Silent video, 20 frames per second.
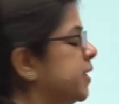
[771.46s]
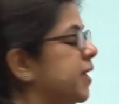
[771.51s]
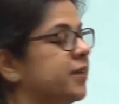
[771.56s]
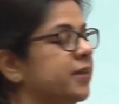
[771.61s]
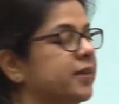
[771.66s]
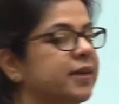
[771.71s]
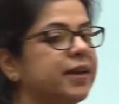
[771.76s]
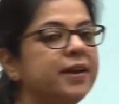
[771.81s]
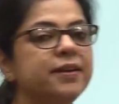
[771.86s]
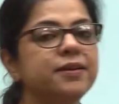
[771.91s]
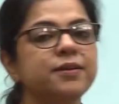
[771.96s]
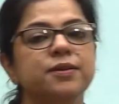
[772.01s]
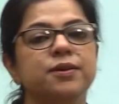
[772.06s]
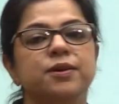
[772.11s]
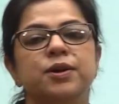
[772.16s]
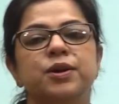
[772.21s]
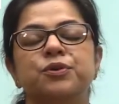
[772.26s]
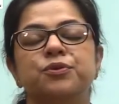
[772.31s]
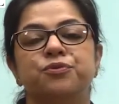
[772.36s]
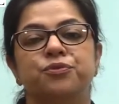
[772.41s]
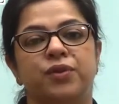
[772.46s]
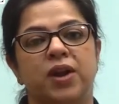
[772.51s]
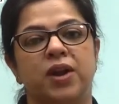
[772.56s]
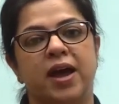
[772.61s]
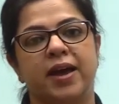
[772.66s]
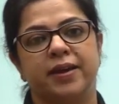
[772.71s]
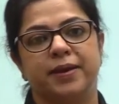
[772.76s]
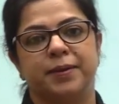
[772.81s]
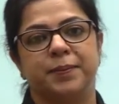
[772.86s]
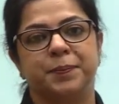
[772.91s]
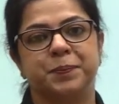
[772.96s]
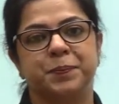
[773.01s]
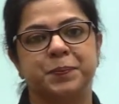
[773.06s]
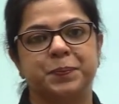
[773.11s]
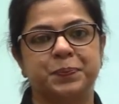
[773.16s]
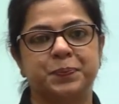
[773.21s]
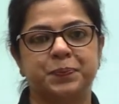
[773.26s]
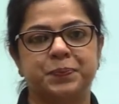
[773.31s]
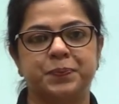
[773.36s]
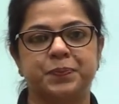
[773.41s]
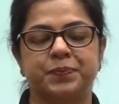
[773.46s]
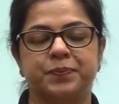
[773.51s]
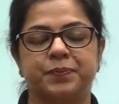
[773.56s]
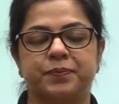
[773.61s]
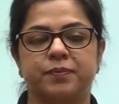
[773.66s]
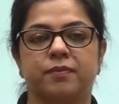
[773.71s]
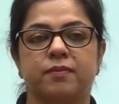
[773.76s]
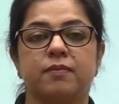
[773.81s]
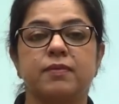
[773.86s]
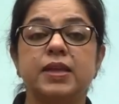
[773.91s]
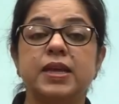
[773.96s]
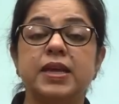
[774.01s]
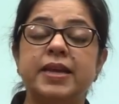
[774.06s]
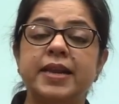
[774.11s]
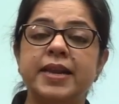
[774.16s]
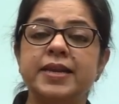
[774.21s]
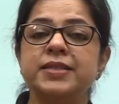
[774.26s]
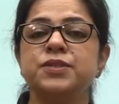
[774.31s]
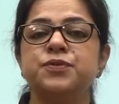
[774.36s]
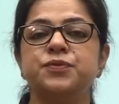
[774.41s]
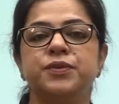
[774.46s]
that can fly. Let's